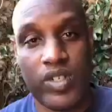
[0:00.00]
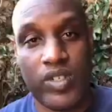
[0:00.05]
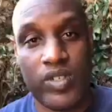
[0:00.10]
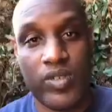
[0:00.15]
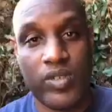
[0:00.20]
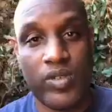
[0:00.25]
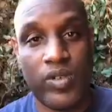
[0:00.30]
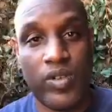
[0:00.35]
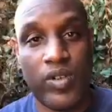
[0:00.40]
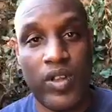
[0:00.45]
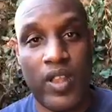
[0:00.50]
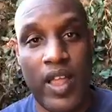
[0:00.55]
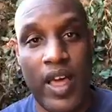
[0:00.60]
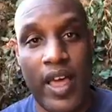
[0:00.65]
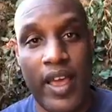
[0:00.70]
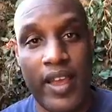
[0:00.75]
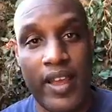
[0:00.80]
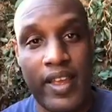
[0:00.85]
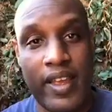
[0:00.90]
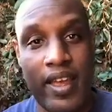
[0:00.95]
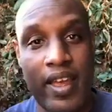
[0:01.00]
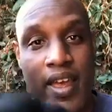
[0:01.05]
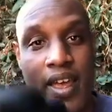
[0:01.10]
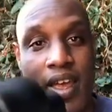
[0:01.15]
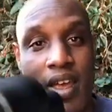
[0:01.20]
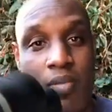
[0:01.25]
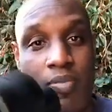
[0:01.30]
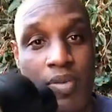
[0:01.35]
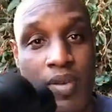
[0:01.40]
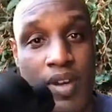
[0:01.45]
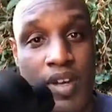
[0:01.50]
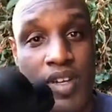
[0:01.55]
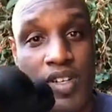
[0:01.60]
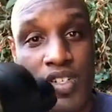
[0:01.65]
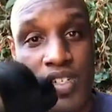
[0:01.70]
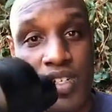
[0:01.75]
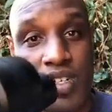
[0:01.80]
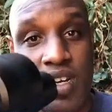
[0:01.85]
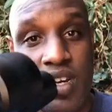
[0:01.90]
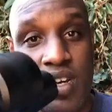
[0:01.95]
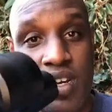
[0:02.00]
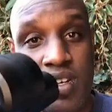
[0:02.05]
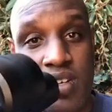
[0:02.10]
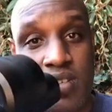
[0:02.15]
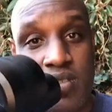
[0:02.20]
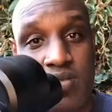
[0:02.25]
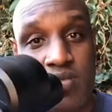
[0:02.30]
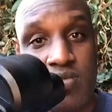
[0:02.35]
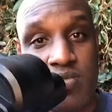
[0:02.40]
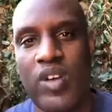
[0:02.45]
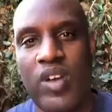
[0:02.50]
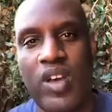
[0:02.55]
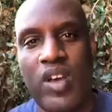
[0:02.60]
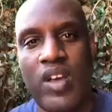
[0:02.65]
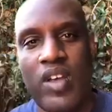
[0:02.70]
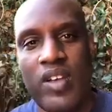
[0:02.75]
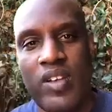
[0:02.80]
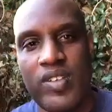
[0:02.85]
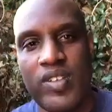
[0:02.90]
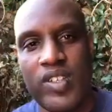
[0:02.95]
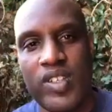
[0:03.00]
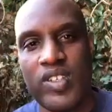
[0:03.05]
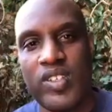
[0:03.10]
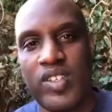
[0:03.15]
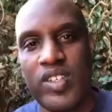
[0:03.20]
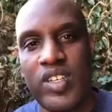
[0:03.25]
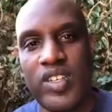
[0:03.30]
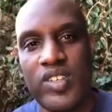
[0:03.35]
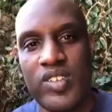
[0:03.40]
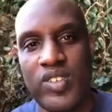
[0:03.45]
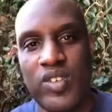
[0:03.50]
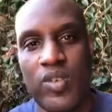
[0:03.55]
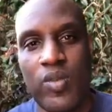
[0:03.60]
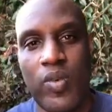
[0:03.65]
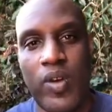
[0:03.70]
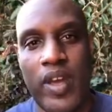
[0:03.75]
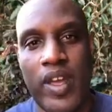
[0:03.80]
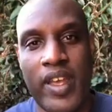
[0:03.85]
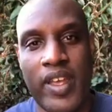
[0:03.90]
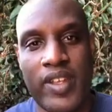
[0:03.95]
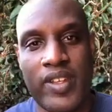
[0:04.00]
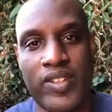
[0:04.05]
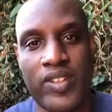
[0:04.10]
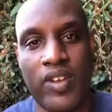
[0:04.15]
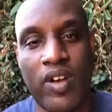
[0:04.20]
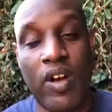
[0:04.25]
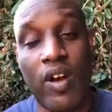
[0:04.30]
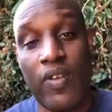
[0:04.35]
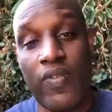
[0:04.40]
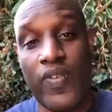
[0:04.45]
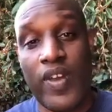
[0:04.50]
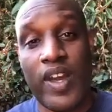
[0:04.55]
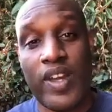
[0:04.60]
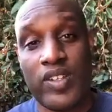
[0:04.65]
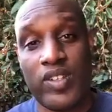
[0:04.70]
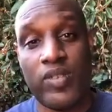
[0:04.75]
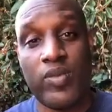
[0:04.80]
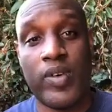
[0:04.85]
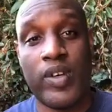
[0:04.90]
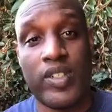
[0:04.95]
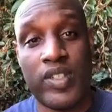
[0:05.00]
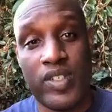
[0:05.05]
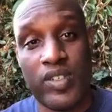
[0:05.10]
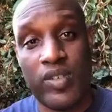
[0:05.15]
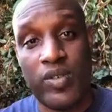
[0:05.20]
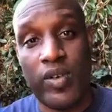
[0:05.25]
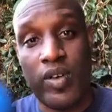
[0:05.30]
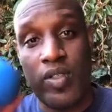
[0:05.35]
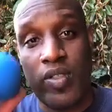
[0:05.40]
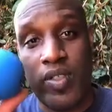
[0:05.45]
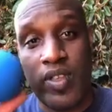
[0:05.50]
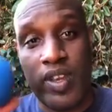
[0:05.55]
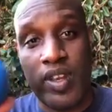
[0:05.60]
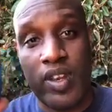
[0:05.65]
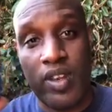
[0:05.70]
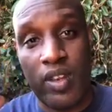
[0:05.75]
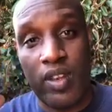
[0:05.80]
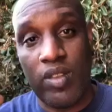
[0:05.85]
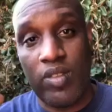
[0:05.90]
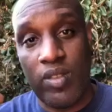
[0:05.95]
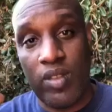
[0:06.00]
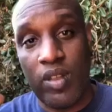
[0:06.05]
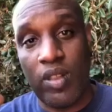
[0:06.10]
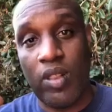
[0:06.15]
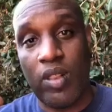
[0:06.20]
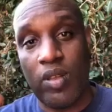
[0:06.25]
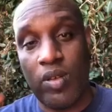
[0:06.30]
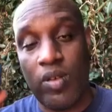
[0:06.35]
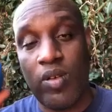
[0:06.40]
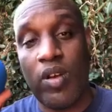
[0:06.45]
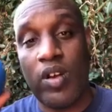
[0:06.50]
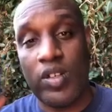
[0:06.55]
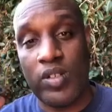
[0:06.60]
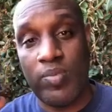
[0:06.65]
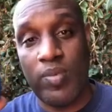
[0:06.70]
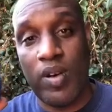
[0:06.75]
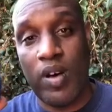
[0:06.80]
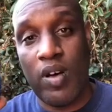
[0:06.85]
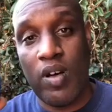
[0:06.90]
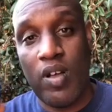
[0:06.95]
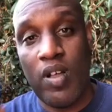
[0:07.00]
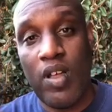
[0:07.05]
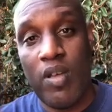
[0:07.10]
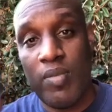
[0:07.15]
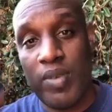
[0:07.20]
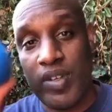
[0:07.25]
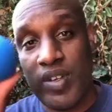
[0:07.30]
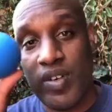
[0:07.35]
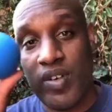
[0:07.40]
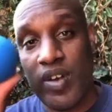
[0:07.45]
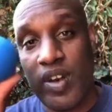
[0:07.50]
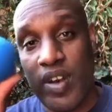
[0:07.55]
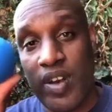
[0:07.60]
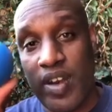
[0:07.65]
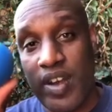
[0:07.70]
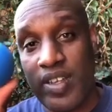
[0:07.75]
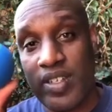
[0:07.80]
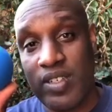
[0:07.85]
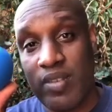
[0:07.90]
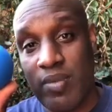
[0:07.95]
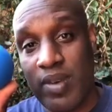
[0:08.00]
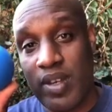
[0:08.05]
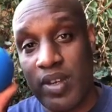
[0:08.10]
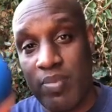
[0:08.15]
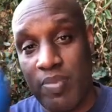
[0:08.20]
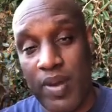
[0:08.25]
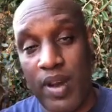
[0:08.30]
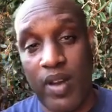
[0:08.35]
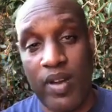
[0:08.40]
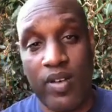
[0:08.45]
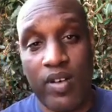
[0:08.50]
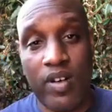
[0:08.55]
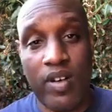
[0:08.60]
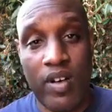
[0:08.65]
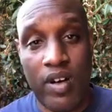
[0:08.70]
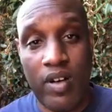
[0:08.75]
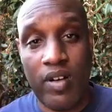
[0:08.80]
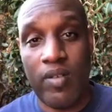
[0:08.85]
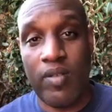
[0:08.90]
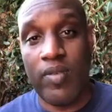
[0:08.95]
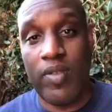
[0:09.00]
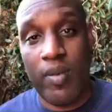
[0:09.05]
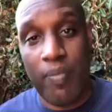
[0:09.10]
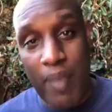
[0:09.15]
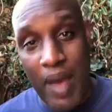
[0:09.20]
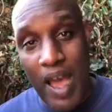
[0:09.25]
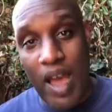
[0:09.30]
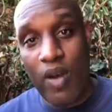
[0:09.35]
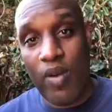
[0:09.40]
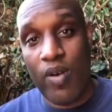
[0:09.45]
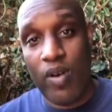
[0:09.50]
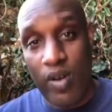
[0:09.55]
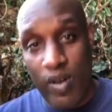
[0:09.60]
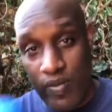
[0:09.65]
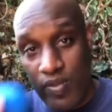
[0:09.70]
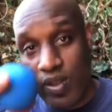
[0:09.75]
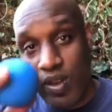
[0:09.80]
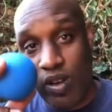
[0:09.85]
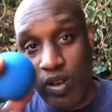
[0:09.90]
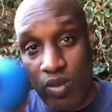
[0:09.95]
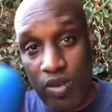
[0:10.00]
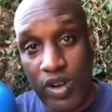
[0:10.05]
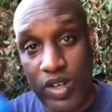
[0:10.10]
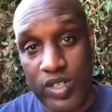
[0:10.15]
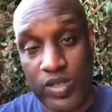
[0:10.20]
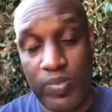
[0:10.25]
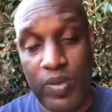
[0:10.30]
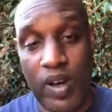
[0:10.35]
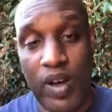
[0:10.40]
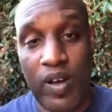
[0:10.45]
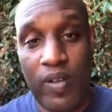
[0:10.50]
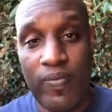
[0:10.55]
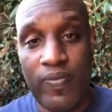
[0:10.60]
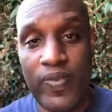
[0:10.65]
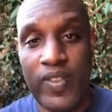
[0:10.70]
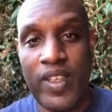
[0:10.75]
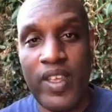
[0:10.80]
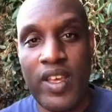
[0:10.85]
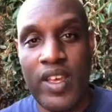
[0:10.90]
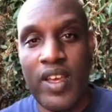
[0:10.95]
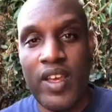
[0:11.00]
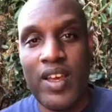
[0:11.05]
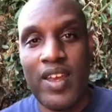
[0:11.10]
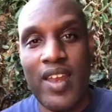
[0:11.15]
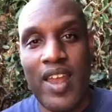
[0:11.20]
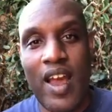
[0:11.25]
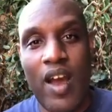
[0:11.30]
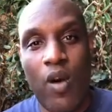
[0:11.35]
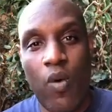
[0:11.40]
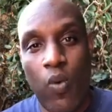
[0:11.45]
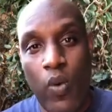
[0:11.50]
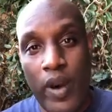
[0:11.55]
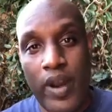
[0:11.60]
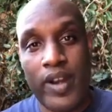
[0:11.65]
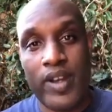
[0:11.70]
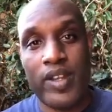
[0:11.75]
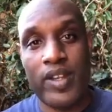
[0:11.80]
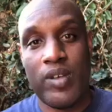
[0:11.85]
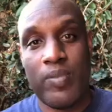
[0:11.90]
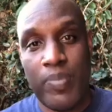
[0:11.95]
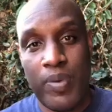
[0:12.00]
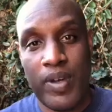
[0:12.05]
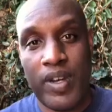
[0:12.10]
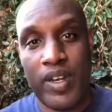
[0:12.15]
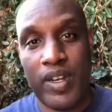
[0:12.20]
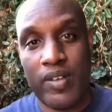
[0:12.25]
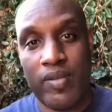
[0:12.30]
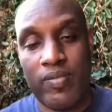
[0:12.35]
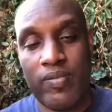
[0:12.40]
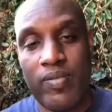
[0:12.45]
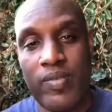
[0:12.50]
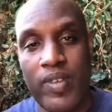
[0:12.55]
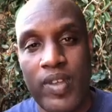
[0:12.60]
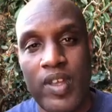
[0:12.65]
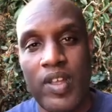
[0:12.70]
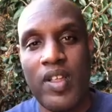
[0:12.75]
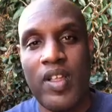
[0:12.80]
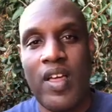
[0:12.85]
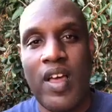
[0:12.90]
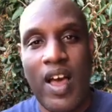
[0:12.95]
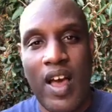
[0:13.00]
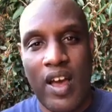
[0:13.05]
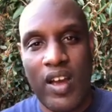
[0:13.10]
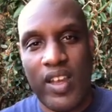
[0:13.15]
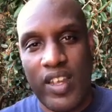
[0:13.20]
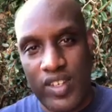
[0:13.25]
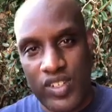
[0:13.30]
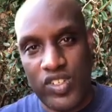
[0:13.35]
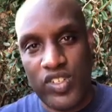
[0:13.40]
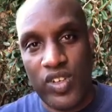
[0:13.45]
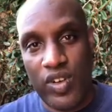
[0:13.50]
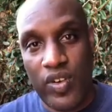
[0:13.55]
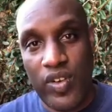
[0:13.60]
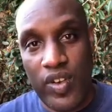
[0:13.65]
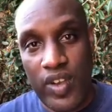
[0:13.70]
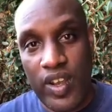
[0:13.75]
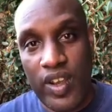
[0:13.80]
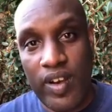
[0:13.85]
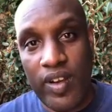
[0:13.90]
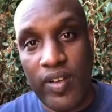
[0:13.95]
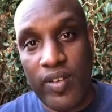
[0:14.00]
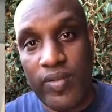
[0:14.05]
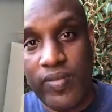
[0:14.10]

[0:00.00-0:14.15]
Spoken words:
a tool like a percussion gun. Just easier ways or faster ways to do it than the lacrosse ball. But don't underestimate the power of the lacrosse ball. Now, where do you put it? I can show you here.